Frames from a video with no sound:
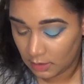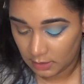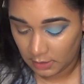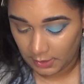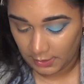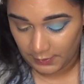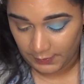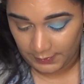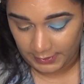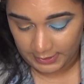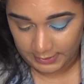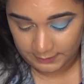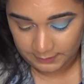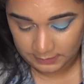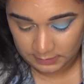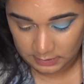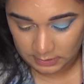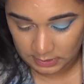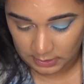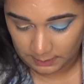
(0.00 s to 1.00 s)
Alright,
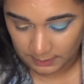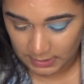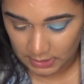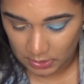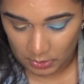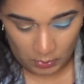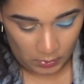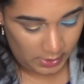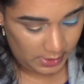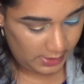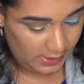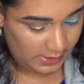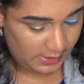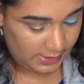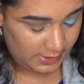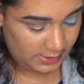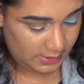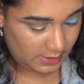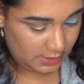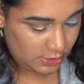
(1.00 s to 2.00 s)
let me go
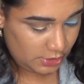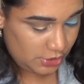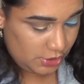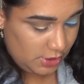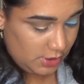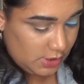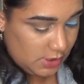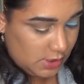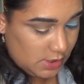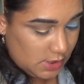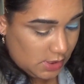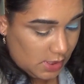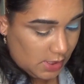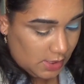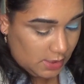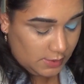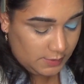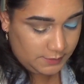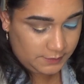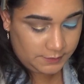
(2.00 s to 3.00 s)
ahead and just
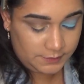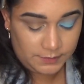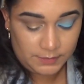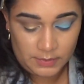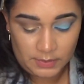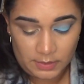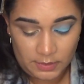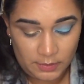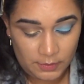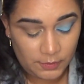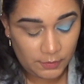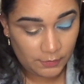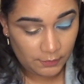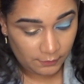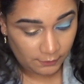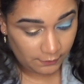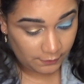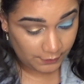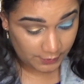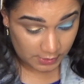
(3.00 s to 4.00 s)

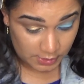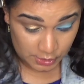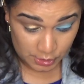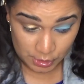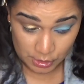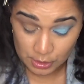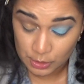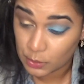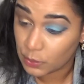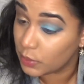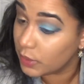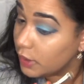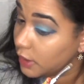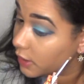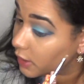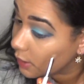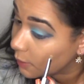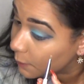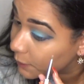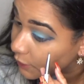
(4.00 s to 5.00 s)
fix this little
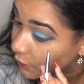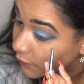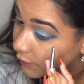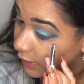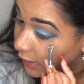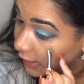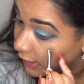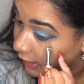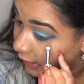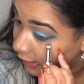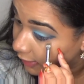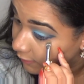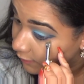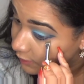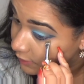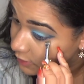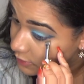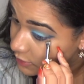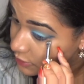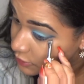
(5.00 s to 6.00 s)
hiccup here that I have.
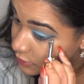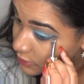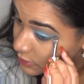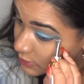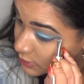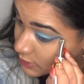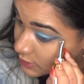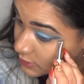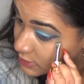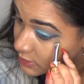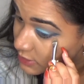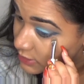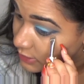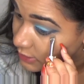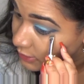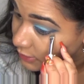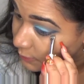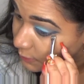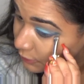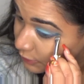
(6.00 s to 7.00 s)
And this is just a
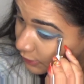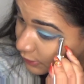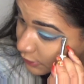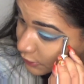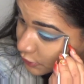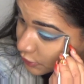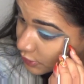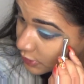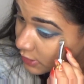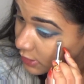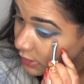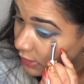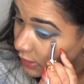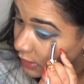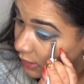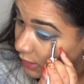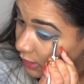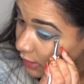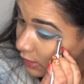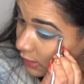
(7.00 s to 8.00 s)
concealer brush.
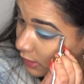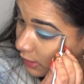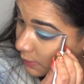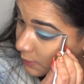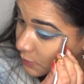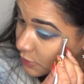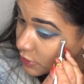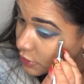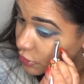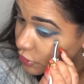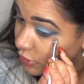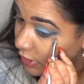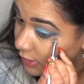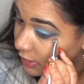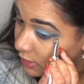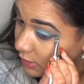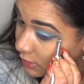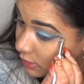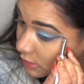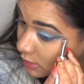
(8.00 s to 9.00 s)
And I'm just trying
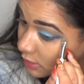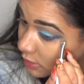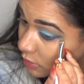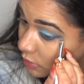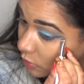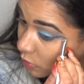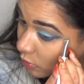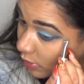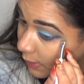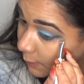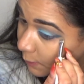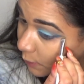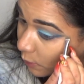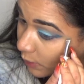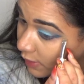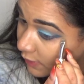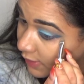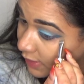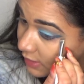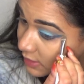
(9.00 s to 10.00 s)
to wipe
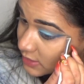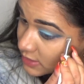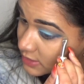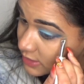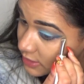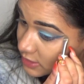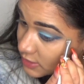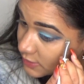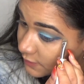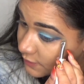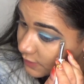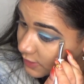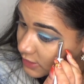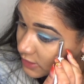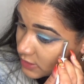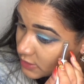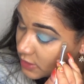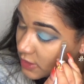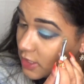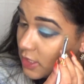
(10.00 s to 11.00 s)
away that
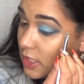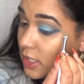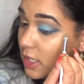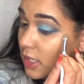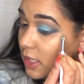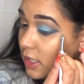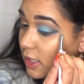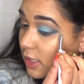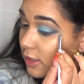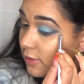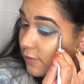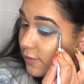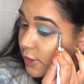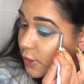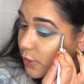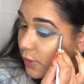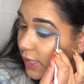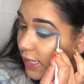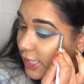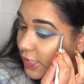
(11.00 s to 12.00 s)
excessiveness of
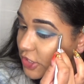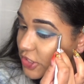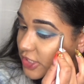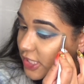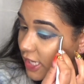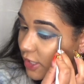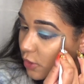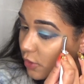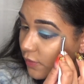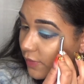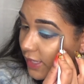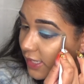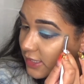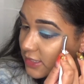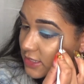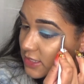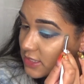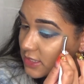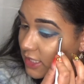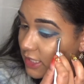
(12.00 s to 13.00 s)
little eyeshadow
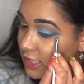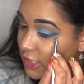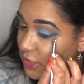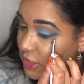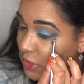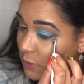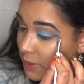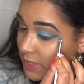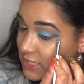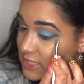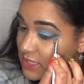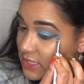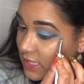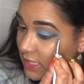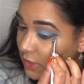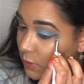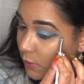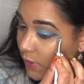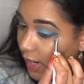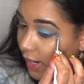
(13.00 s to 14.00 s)
that's sticking to my
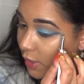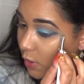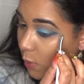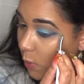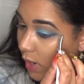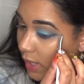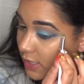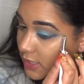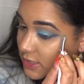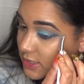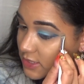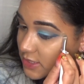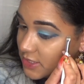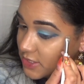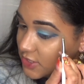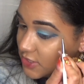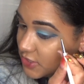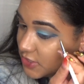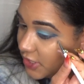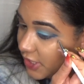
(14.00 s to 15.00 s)
skin where I don't want it to
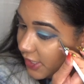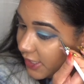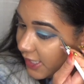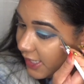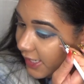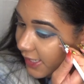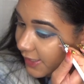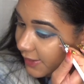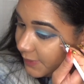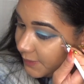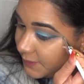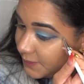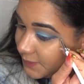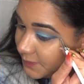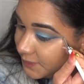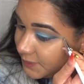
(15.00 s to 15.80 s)
stick at.